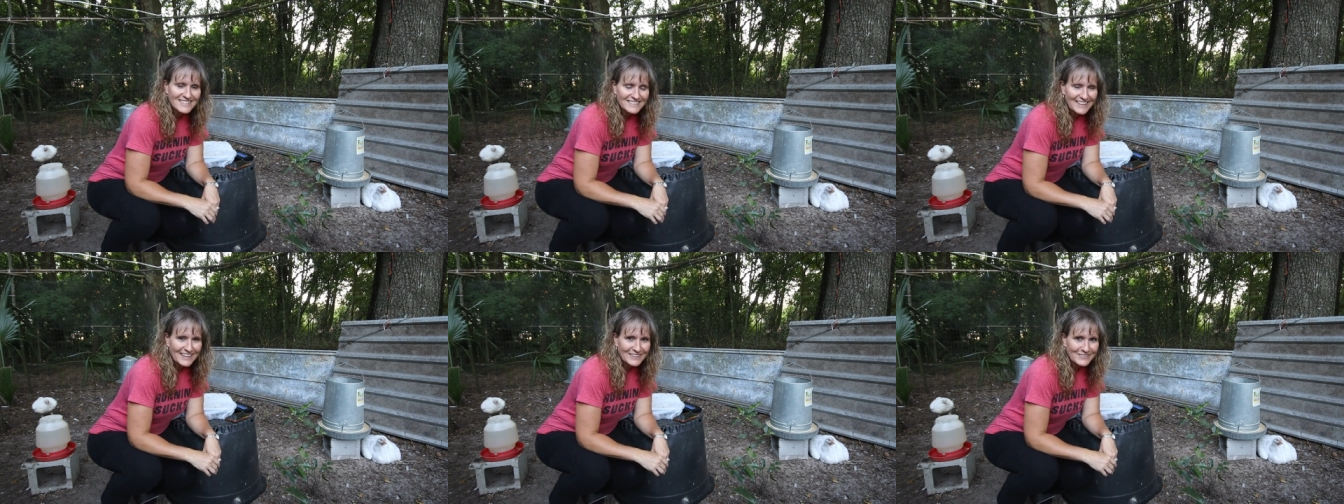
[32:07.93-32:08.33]

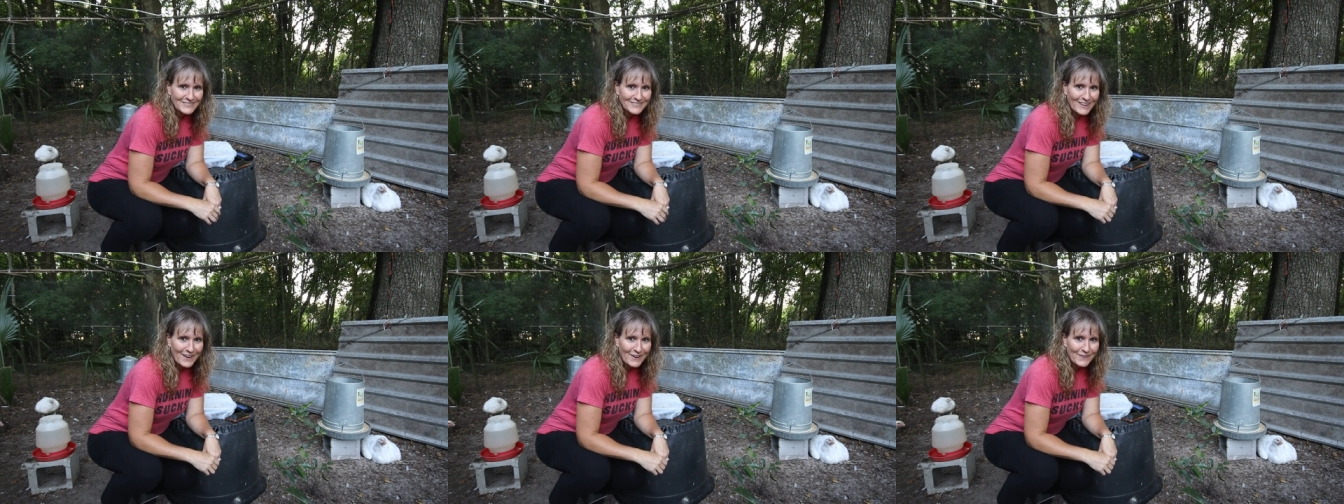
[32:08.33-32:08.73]
to let
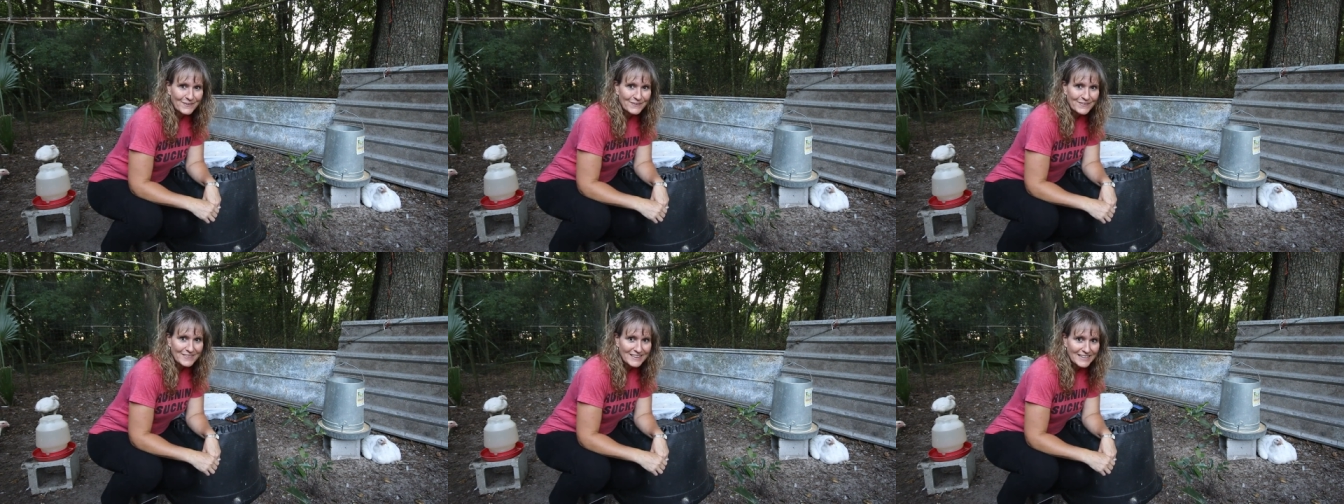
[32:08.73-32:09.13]
you
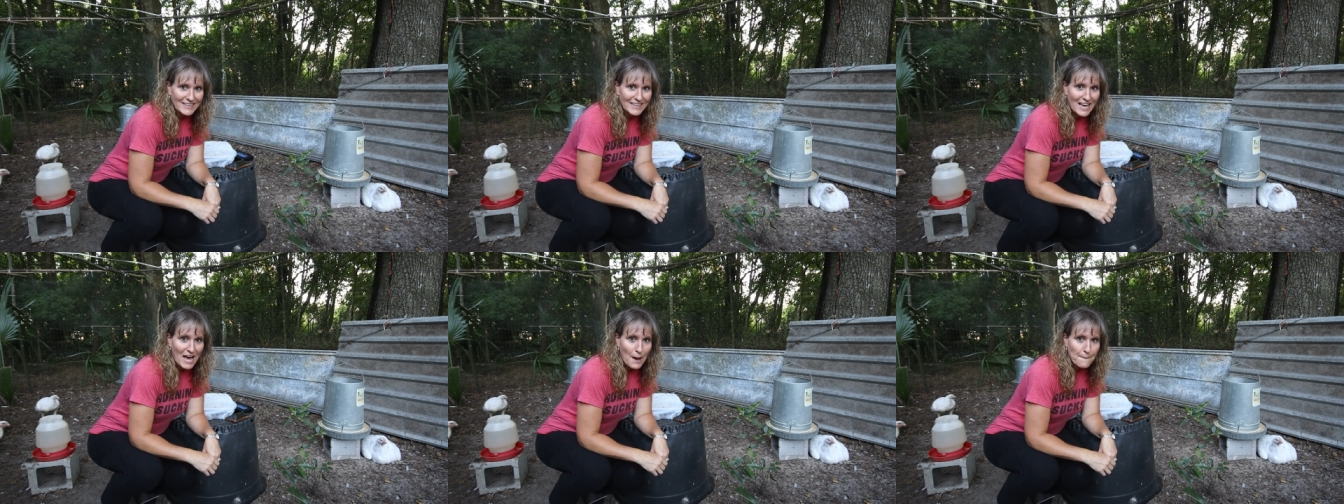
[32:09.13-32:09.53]
know
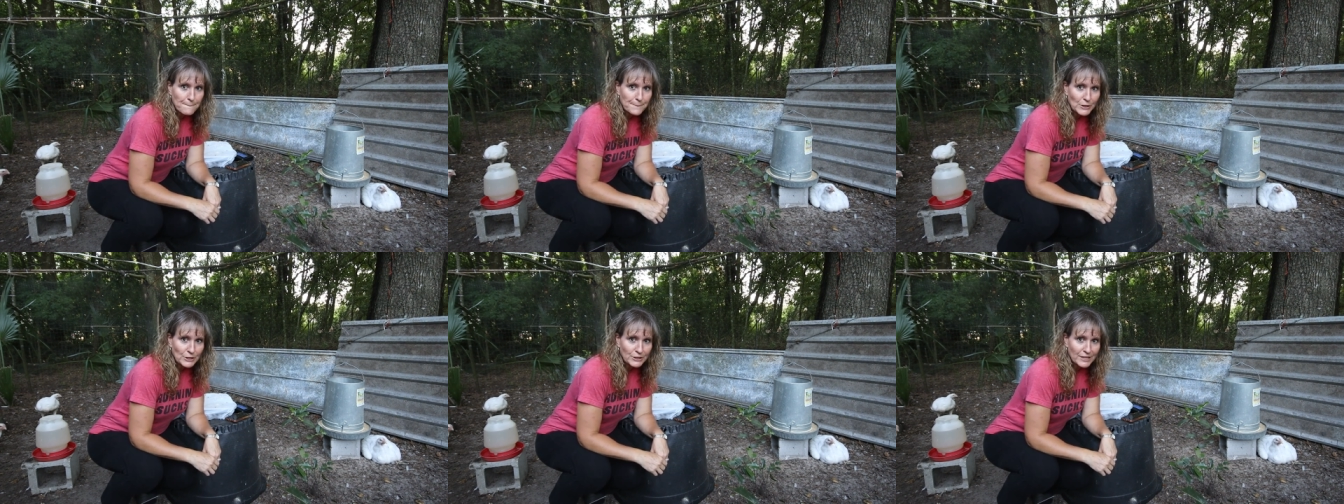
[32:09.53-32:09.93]
the
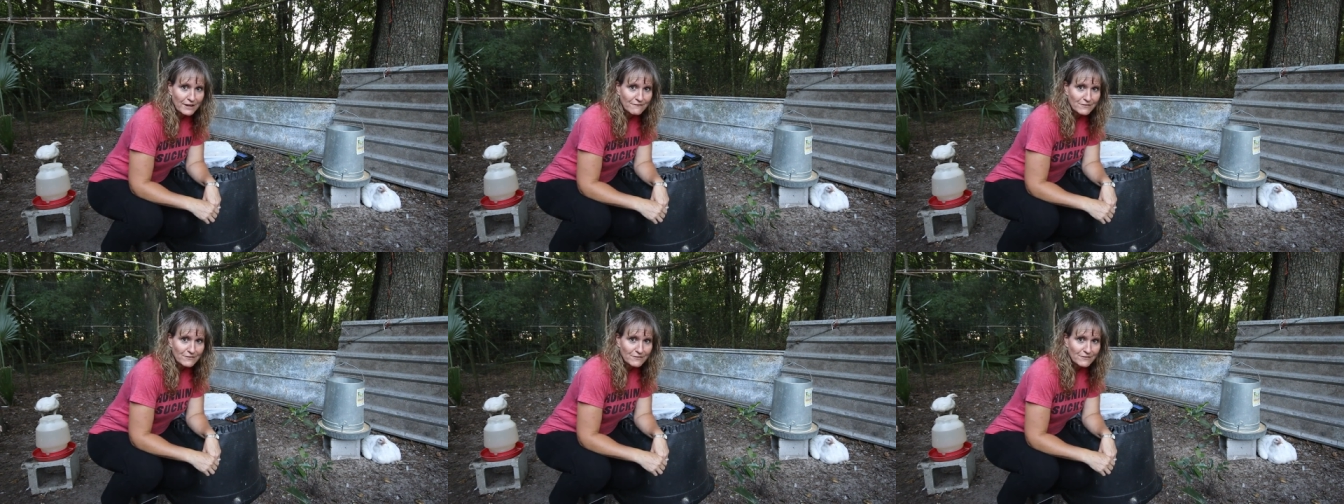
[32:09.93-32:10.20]
bird